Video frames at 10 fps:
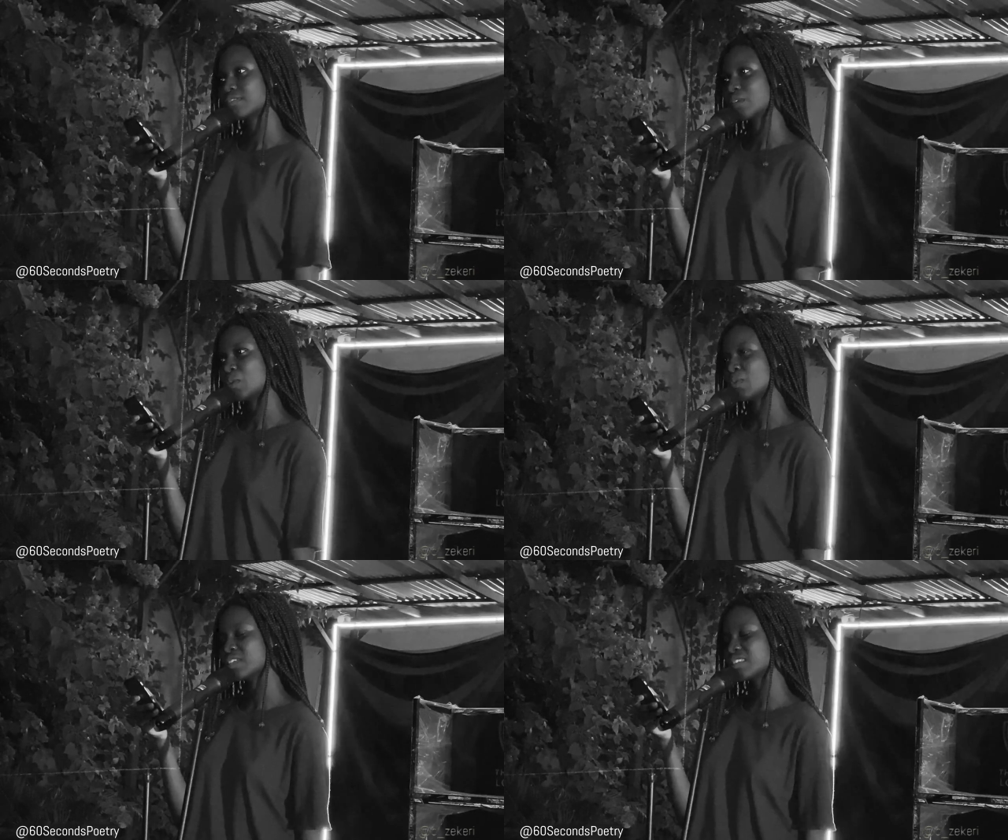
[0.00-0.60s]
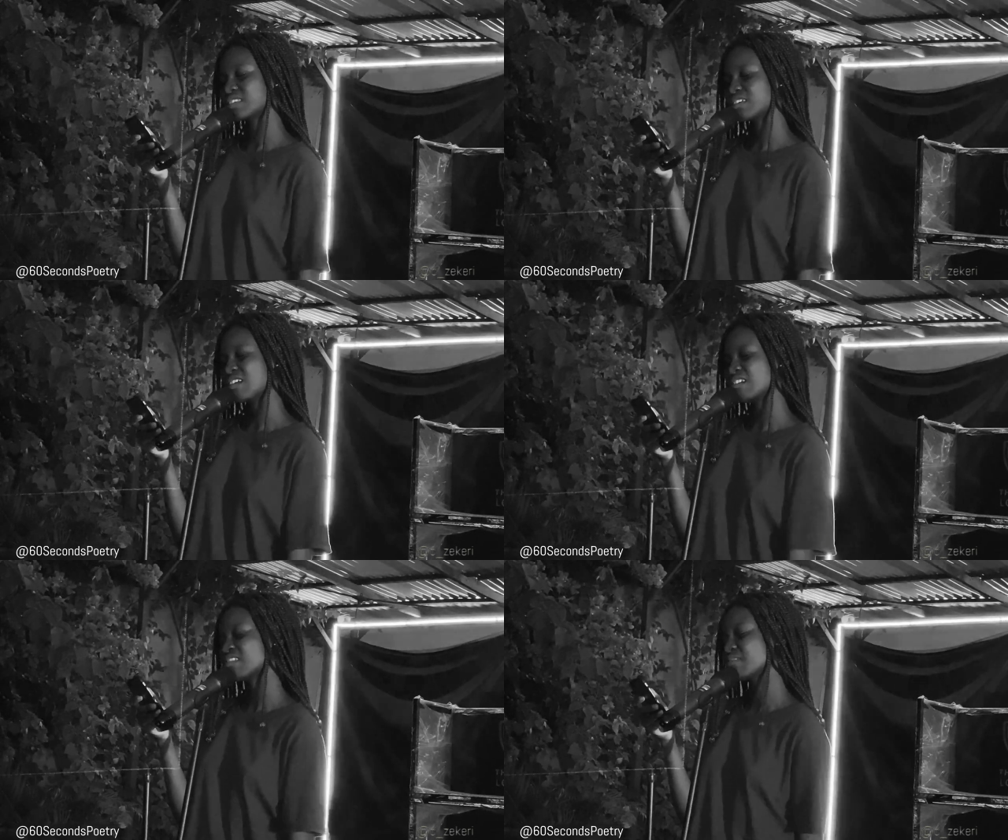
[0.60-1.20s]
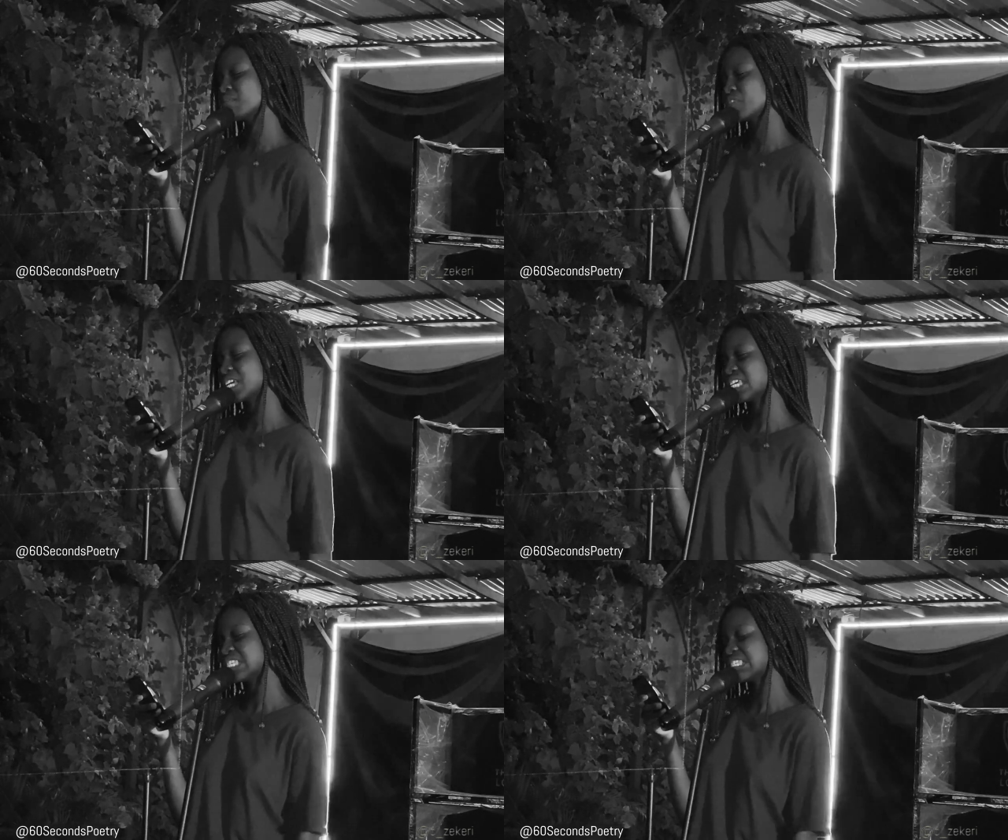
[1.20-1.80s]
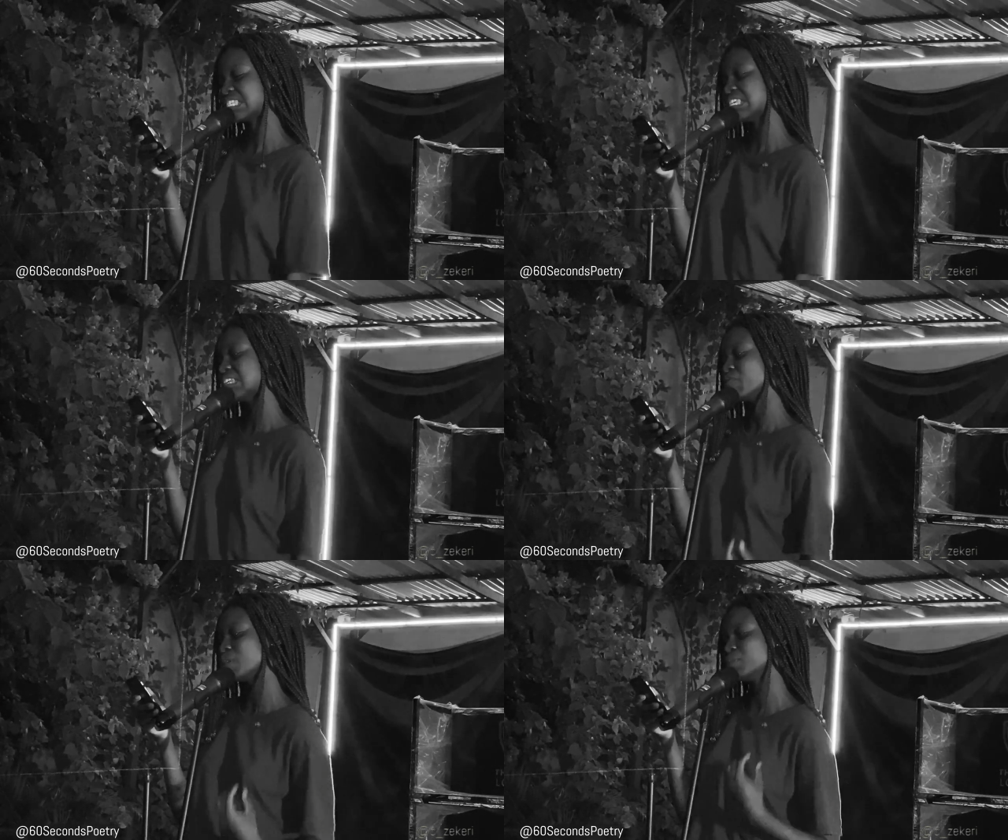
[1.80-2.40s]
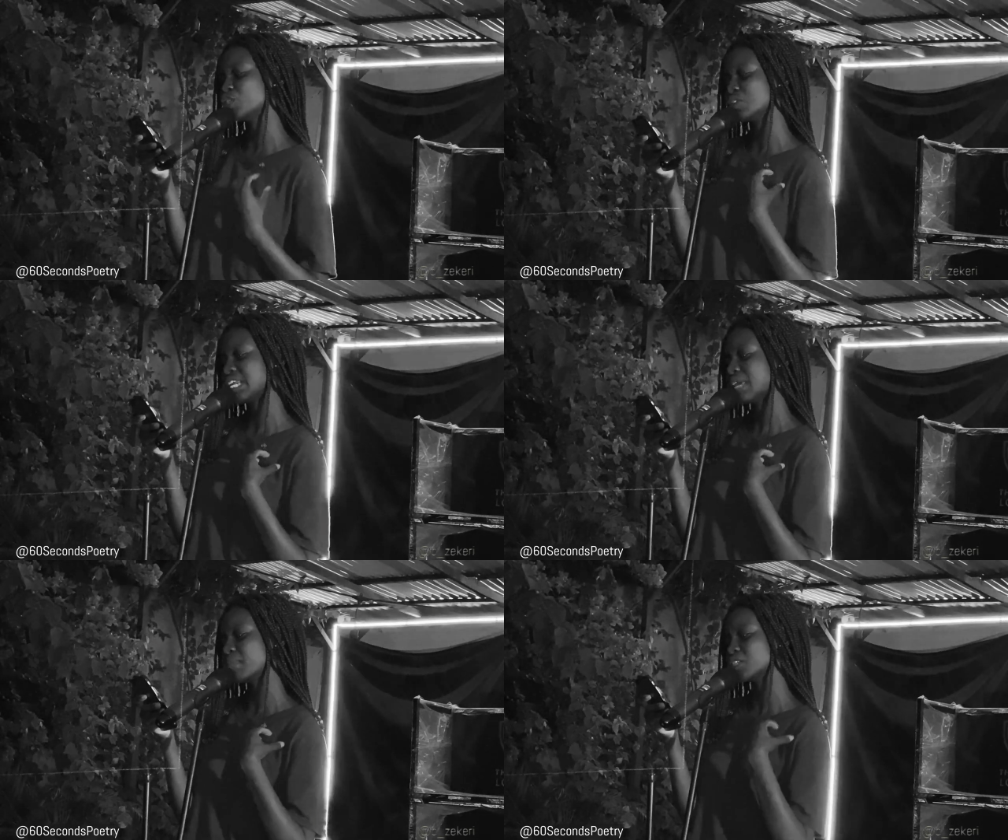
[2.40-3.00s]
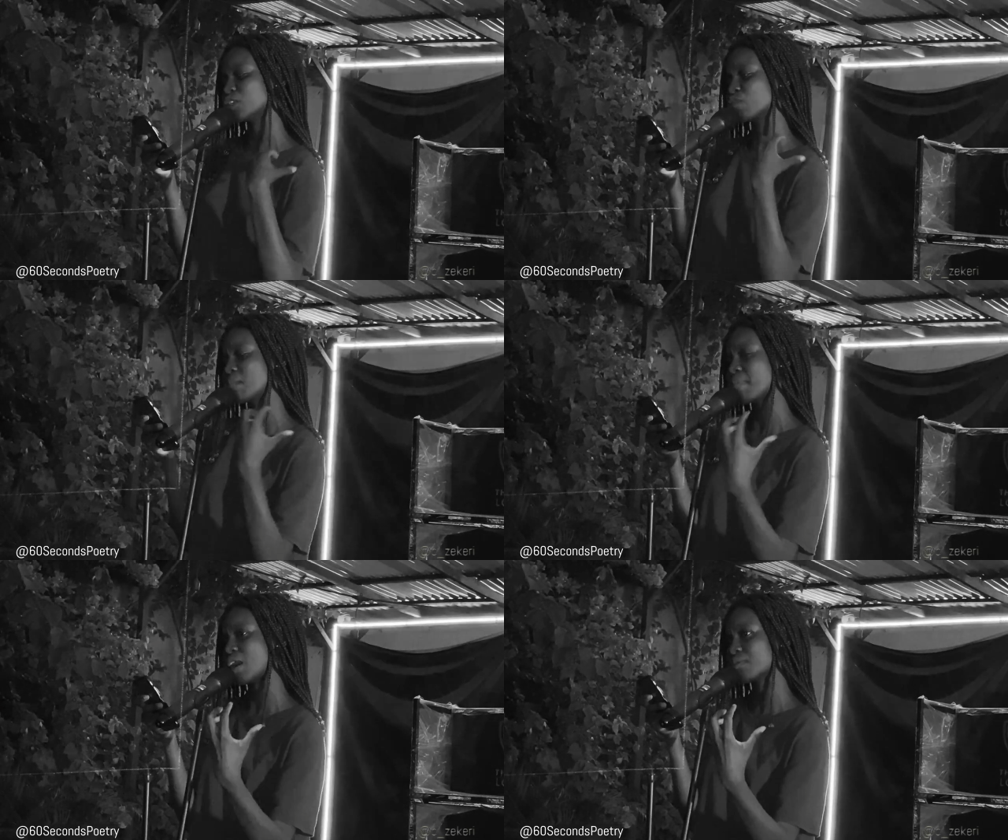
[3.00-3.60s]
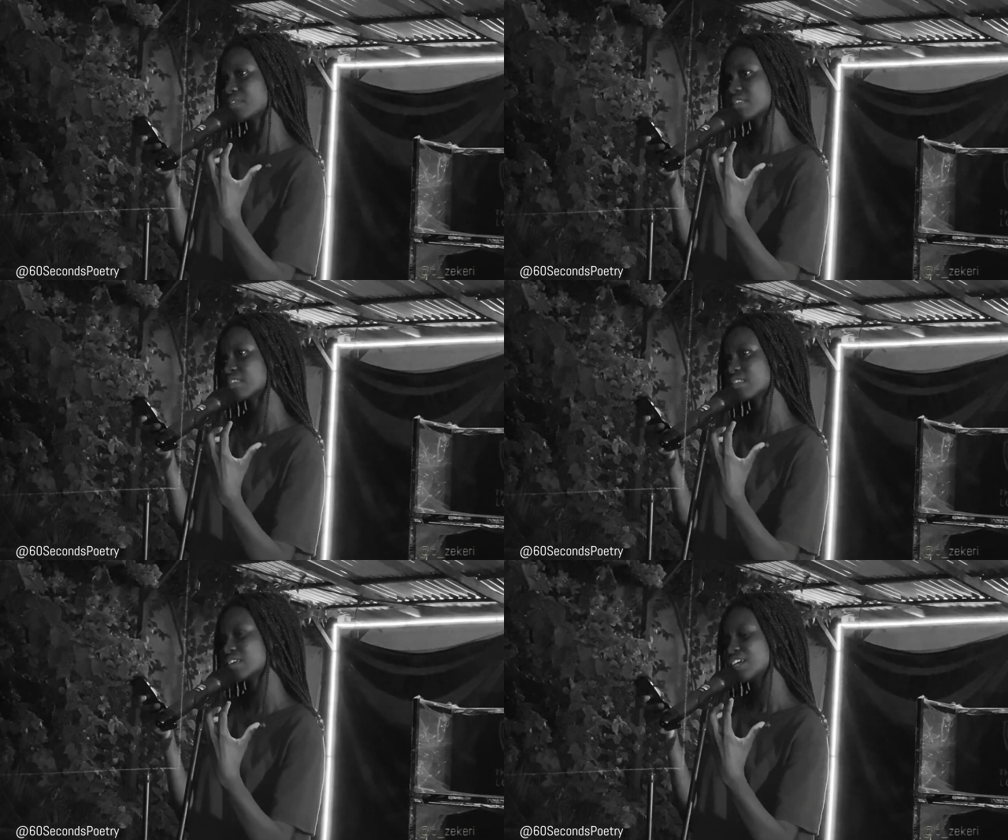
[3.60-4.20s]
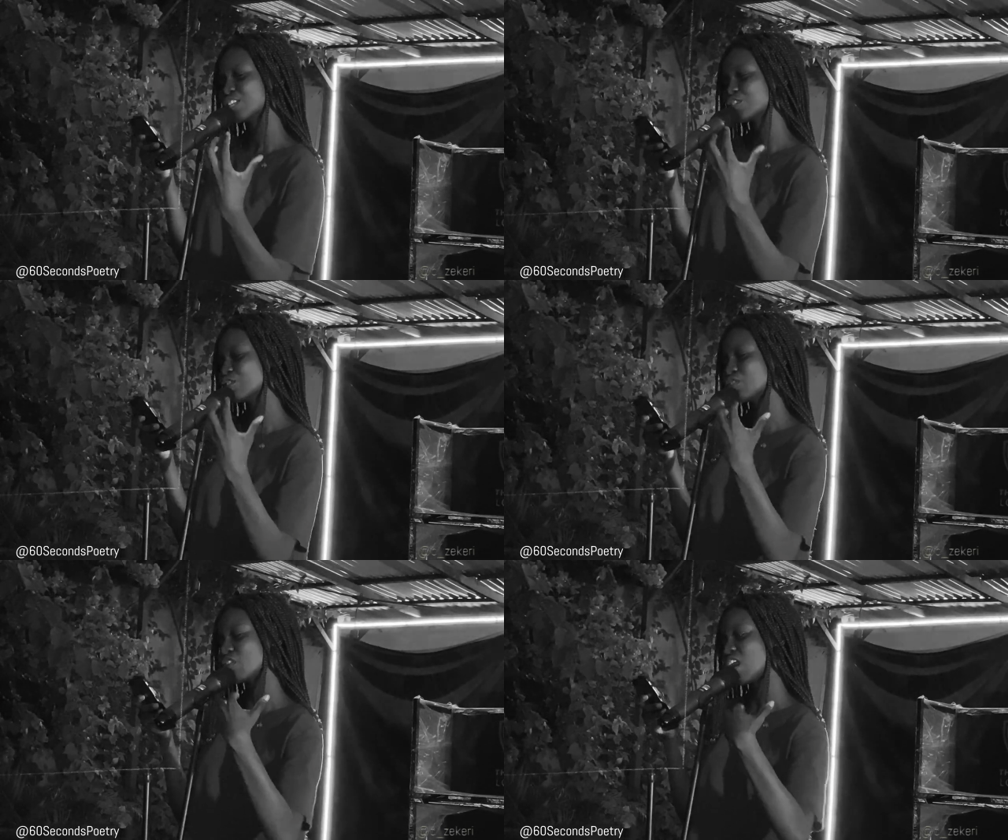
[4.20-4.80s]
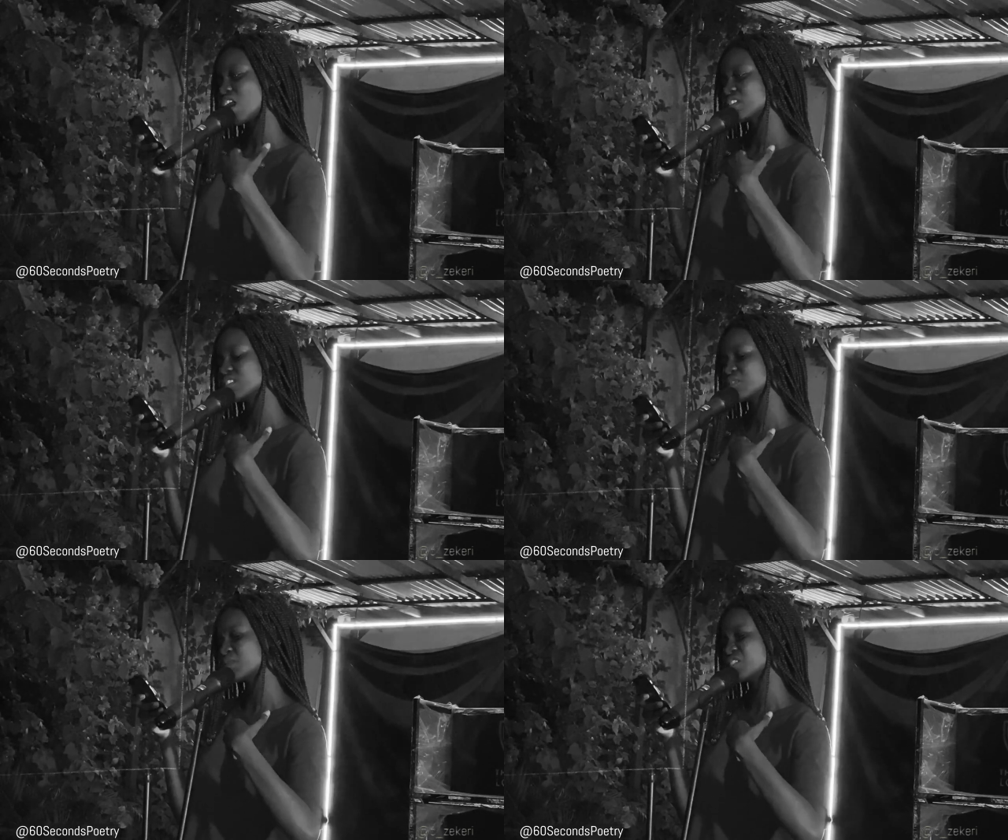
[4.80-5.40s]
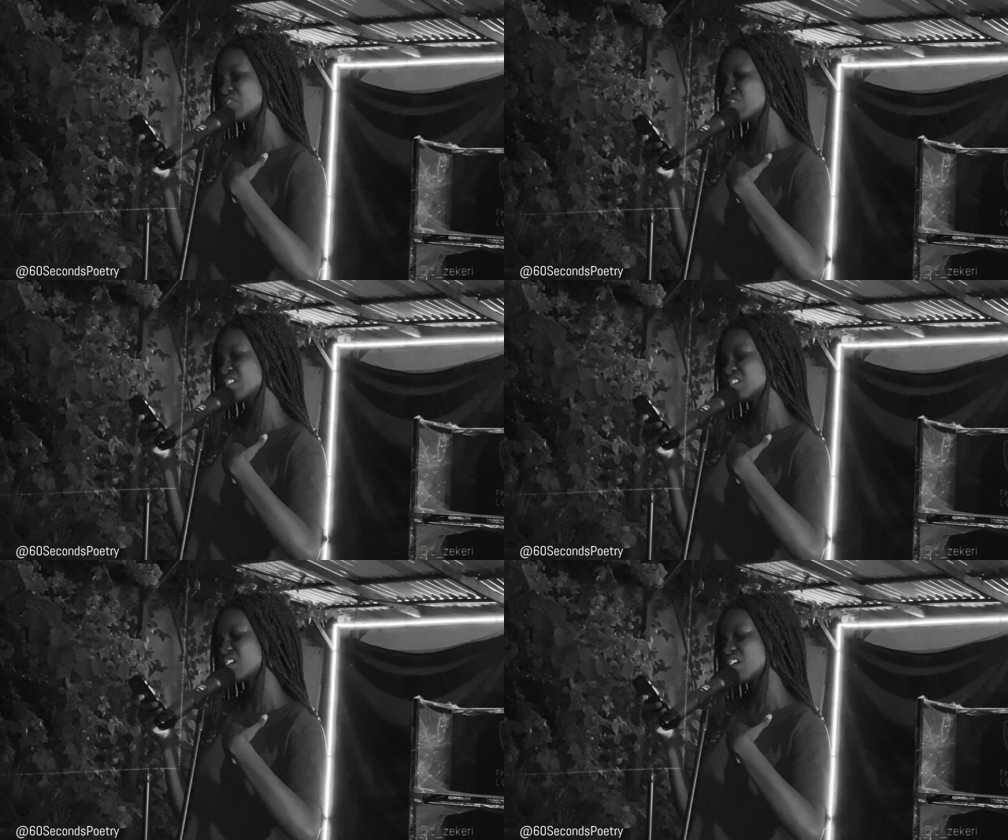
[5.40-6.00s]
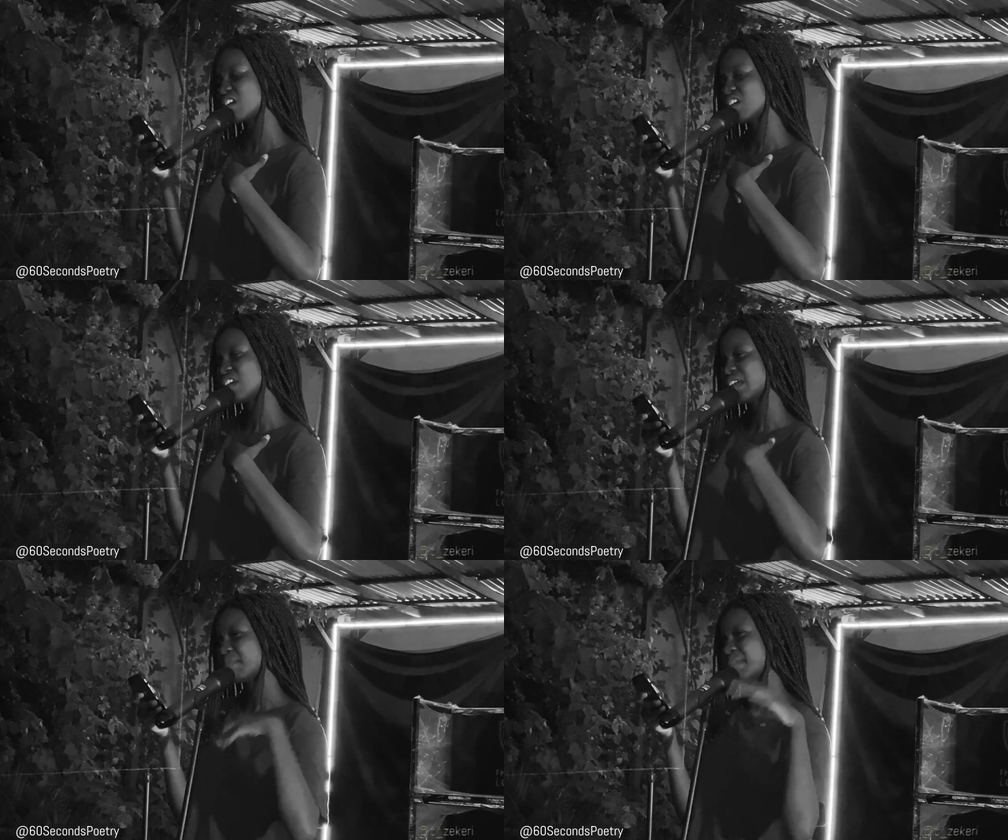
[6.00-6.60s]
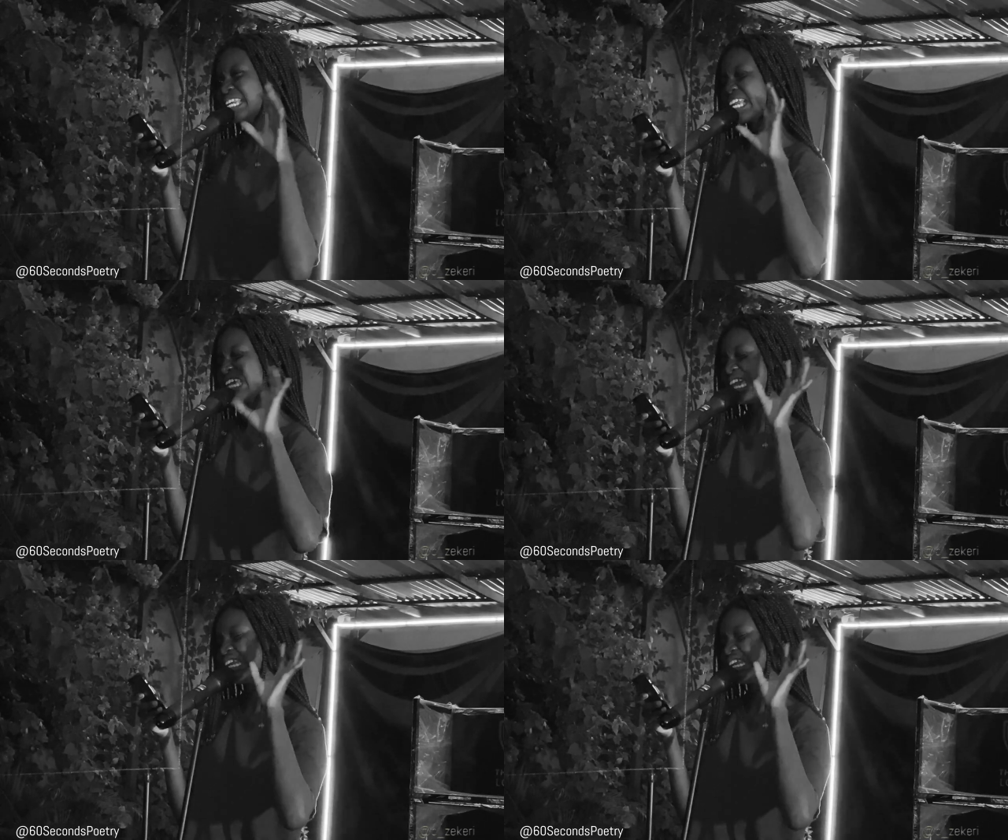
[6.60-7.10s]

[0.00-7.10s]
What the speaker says: What earth-breaking sin ripped your name out of your mouth, turned your heart to a stranger, made an alien